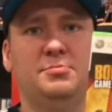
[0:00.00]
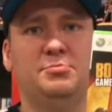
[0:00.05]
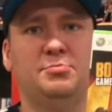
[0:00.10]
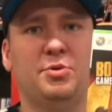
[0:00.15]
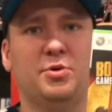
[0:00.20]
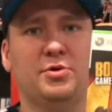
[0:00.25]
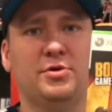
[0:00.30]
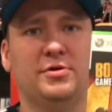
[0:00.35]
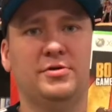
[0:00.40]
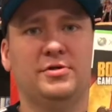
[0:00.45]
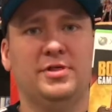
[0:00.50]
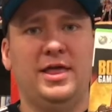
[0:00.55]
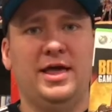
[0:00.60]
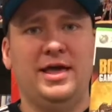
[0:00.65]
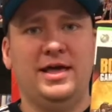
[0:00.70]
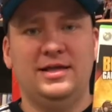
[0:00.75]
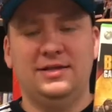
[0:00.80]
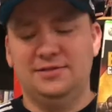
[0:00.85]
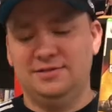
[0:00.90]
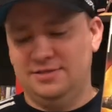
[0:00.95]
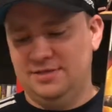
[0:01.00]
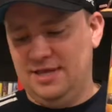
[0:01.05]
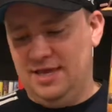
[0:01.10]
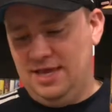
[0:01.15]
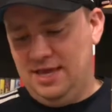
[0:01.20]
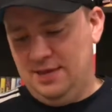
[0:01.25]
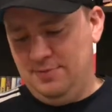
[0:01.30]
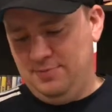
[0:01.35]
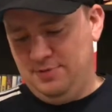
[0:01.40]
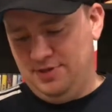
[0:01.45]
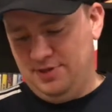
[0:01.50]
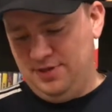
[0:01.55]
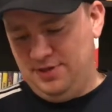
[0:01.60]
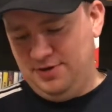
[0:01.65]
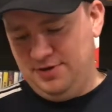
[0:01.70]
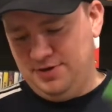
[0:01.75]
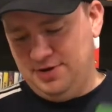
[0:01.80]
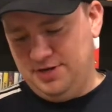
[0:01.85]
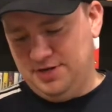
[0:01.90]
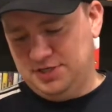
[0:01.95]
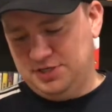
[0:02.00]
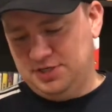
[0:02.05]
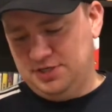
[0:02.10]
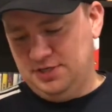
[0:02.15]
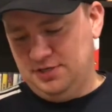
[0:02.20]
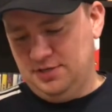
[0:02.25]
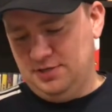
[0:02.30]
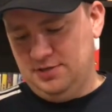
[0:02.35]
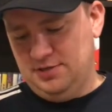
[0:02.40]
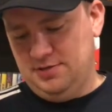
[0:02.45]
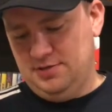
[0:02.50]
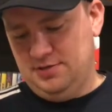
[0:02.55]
Borderlands Game of the Year Edition.